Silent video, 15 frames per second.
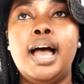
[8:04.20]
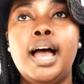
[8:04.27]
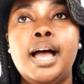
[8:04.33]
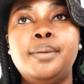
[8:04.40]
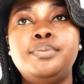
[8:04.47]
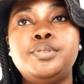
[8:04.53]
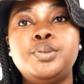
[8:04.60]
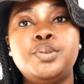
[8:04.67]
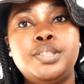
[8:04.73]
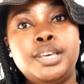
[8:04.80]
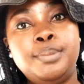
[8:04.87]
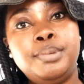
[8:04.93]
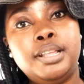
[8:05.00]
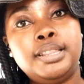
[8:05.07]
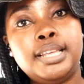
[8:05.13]
up to
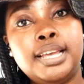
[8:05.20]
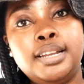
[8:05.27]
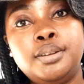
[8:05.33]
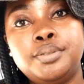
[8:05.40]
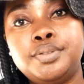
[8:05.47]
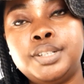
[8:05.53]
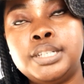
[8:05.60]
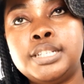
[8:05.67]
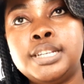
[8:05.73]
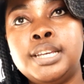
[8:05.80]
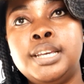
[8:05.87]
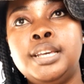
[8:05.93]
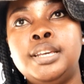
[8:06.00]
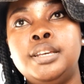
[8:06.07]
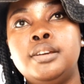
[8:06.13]
them at the end of the
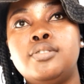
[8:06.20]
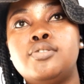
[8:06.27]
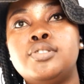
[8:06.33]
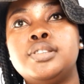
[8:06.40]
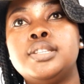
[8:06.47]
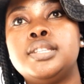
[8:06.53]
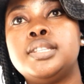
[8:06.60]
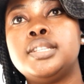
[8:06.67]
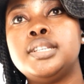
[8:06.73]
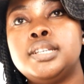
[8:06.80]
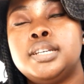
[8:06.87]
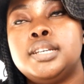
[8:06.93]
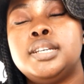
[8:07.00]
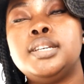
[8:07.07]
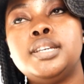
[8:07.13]
day, because
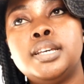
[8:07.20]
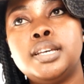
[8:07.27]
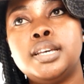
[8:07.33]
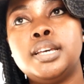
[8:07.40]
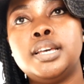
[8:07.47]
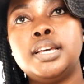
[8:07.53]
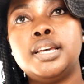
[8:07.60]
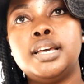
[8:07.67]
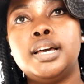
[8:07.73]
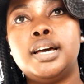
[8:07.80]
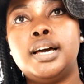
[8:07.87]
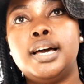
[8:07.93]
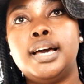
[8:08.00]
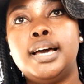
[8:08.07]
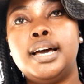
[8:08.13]

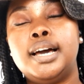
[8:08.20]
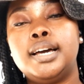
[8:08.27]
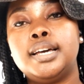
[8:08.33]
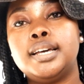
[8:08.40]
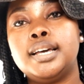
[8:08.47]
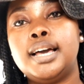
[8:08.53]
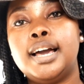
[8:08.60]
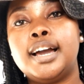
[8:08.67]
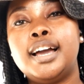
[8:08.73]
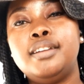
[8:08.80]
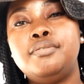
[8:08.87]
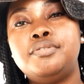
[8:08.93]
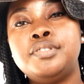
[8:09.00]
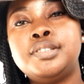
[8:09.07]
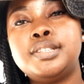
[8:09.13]
I
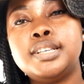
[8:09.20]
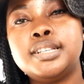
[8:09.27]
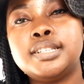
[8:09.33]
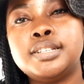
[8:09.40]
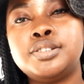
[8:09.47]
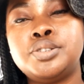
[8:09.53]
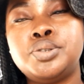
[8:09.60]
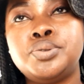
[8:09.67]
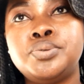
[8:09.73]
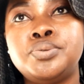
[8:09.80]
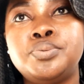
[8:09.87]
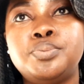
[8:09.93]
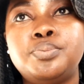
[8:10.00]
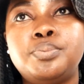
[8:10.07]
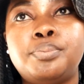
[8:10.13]
can't force things
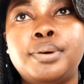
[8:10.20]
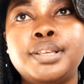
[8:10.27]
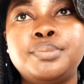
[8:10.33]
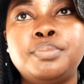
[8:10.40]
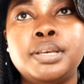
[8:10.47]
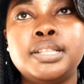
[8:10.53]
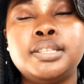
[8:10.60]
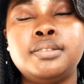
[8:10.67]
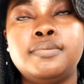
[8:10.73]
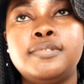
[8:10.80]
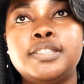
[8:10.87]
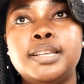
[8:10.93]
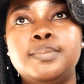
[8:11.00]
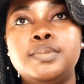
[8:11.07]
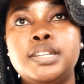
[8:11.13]
into perspective
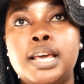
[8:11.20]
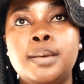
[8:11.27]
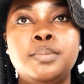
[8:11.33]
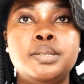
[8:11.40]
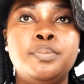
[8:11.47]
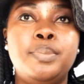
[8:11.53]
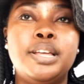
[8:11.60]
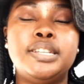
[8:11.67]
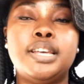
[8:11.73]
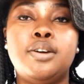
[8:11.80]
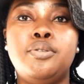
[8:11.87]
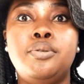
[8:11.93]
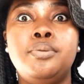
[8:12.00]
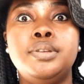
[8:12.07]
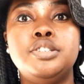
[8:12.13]
sometimes, but I
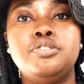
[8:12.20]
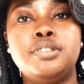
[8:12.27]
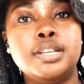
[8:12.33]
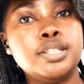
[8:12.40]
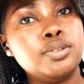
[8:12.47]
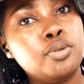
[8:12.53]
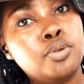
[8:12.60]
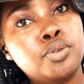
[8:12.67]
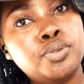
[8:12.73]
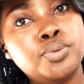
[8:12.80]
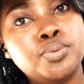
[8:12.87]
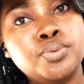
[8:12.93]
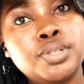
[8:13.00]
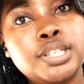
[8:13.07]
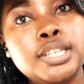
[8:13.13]
always trust God,
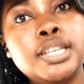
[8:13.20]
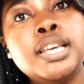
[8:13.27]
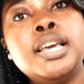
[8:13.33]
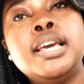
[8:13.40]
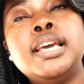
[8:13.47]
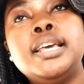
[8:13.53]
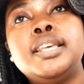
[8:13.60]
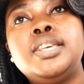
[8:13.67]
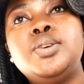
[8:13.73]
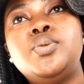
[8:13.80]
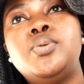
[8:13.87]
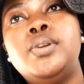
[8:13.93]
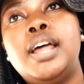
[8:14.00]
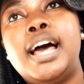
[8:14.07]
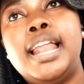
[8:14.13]
ukuthi he
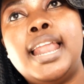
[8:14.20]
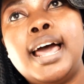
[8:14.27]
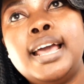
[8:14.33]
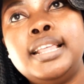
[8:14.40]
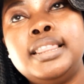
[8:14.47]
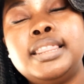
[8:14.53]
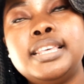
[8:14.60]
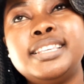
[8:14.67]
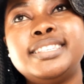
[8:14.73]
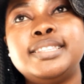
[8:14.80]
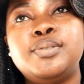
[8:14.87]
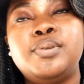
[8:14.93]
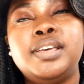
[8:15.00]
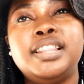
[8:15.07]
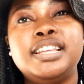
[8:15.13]
will align things
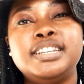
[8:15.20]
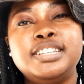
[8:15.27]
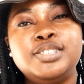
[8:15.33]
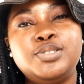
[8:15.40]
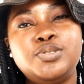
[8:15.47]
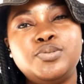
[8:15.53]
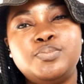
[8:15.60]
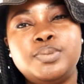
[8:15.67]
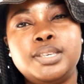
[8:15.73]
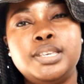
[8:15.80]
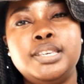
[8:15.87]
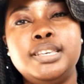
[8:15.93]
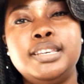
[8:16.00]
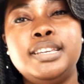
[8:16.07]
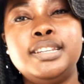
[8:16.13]
the way they need to
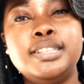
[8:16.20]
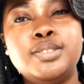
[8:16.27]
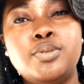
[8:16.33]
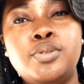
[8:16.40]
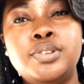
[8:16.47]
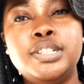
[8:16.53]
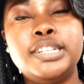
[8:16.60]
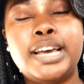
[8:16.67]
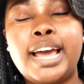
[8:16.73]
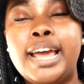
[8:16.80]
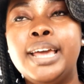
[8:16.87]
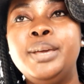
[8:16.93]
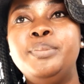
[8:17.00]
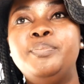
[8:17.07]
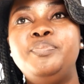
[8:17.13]
be in his own
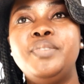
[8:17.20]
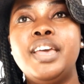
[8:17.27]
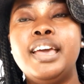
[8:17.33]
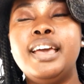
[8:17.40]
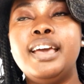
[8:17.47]
time.